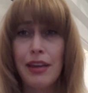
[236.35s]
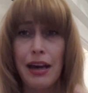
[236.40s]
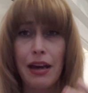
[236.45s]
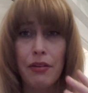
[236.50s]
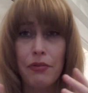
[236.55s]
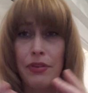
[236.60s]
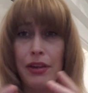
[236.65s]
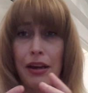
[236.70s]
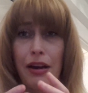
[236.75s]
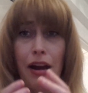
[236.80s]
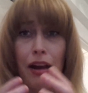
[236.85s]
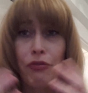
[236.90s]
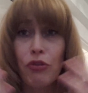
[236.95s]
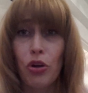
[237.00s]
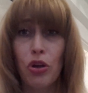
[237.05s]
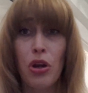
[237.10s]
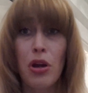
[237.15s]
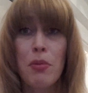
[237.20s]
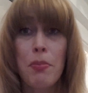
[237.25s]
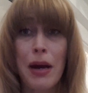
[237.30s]
I've
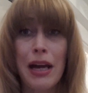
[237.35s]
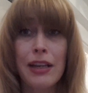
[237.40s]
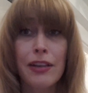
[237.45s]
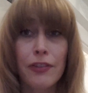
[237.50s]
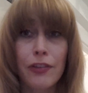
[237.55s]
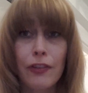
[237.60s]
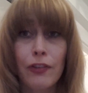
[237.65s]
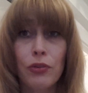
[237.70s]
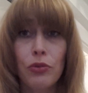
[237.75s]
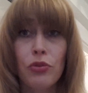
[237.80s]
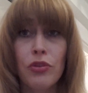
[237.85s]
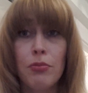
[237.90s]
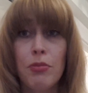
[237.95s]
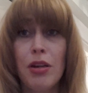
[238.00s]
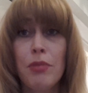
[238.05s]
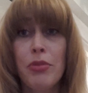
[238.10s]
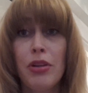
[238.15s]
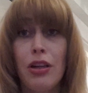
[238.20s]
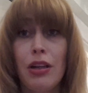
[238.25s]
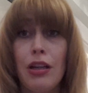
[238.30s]
got no balance at all the
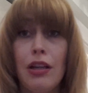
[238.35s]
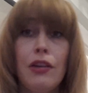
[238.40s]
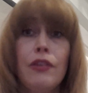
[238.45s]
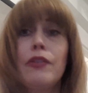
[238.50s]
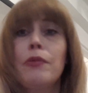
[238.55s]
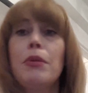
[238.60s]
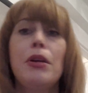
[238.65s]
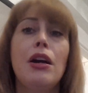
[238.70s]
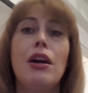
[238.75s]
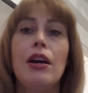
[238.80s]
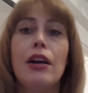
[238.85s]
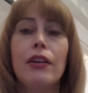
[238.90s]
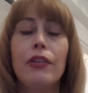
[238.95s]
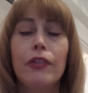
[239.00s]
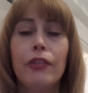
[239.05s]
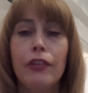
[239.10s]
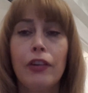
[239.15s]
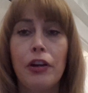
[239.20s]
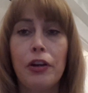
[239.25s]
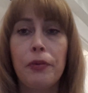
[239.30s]
moment I close my
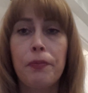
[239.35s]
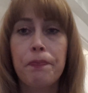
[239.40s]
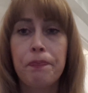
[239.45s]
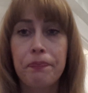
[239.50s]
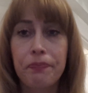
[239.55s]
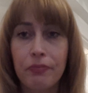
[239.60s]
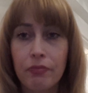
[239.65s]
eyes. So